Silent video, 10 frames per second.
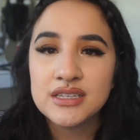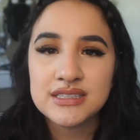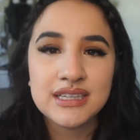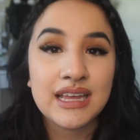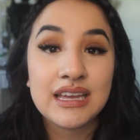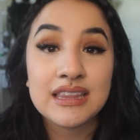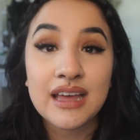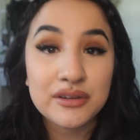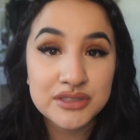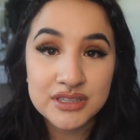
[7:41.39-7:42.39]
to like a
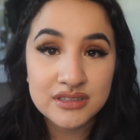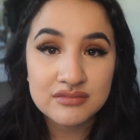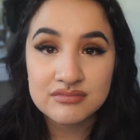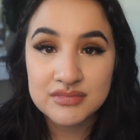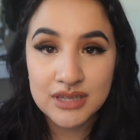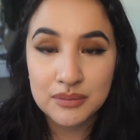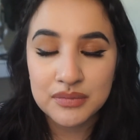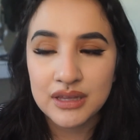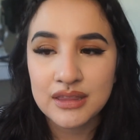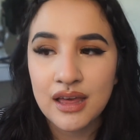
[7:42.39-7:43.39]
thousand, something
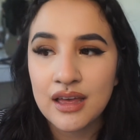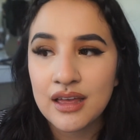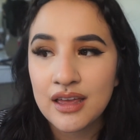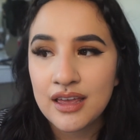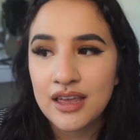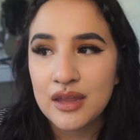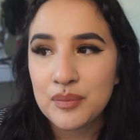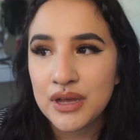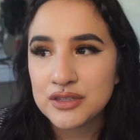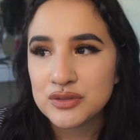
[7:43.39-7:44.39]
like that. And
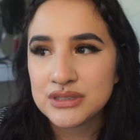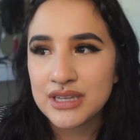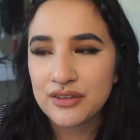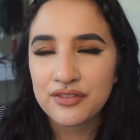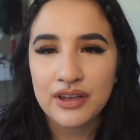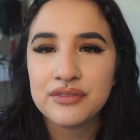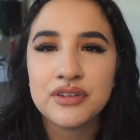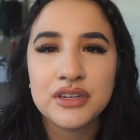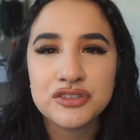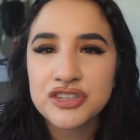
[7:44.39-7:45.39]
mine was like
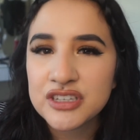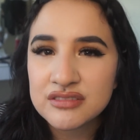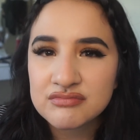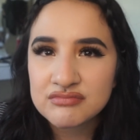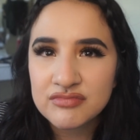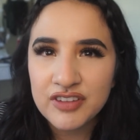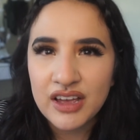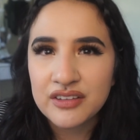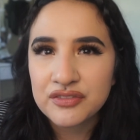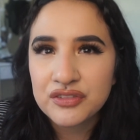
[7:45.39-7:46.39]
500,
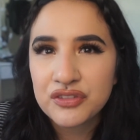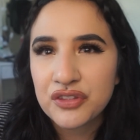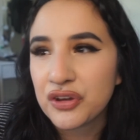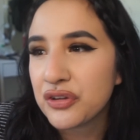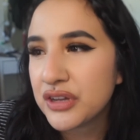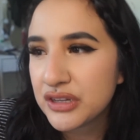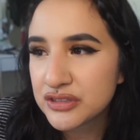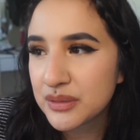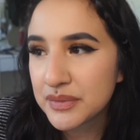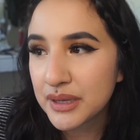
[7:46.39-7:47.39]
530 or
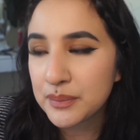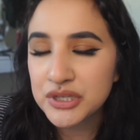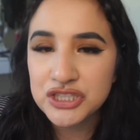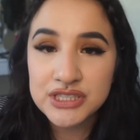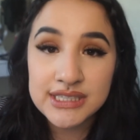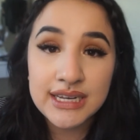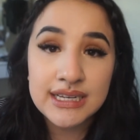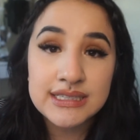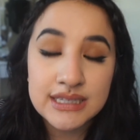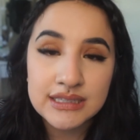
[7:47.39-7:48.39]
something. But she said
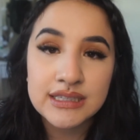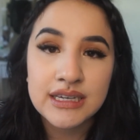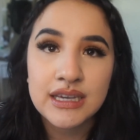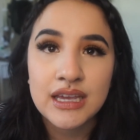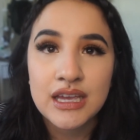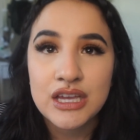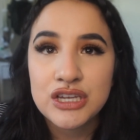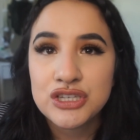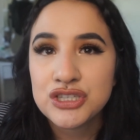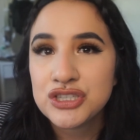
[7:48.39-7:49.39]
ideally
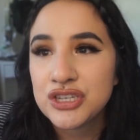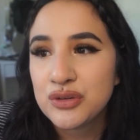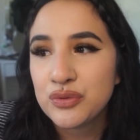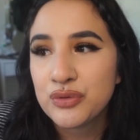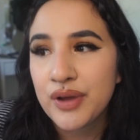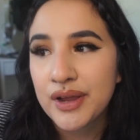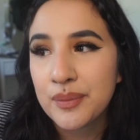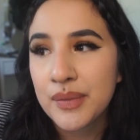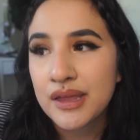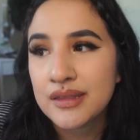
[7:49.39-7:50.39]
she would
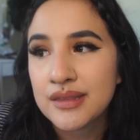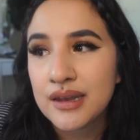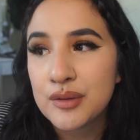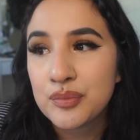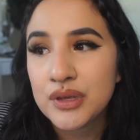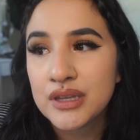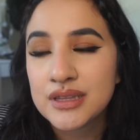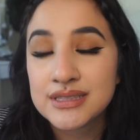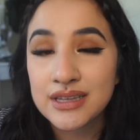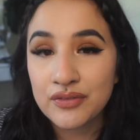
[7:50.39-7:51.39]
recommend that it be in the
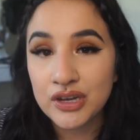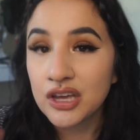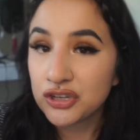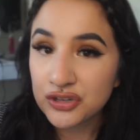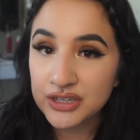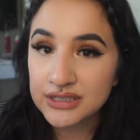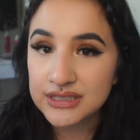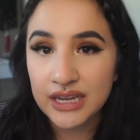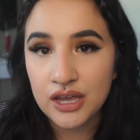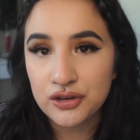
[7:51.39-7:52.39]
700s,
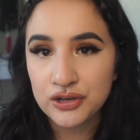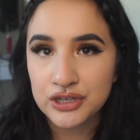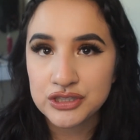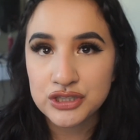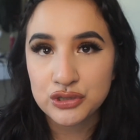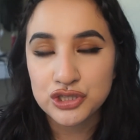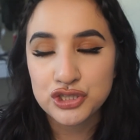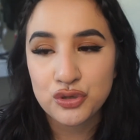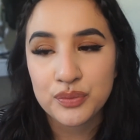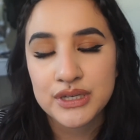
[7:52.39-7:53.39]
800. So she
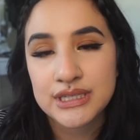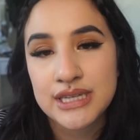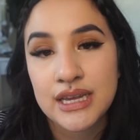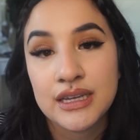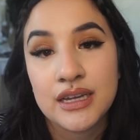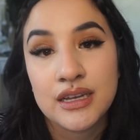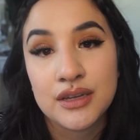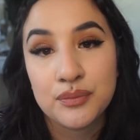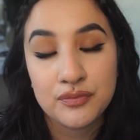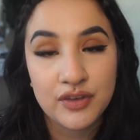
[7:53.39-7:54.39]
told me to take
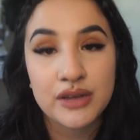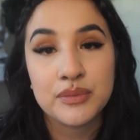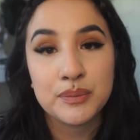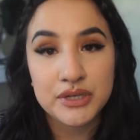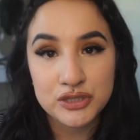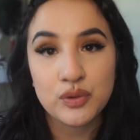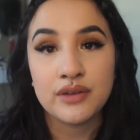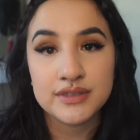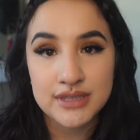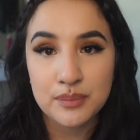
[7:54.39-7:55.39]
a vitamin
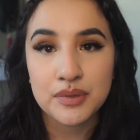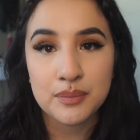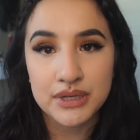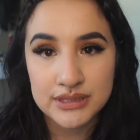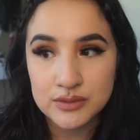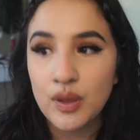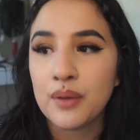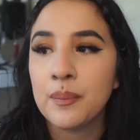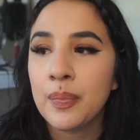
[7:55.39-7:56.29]
B12 supplement as well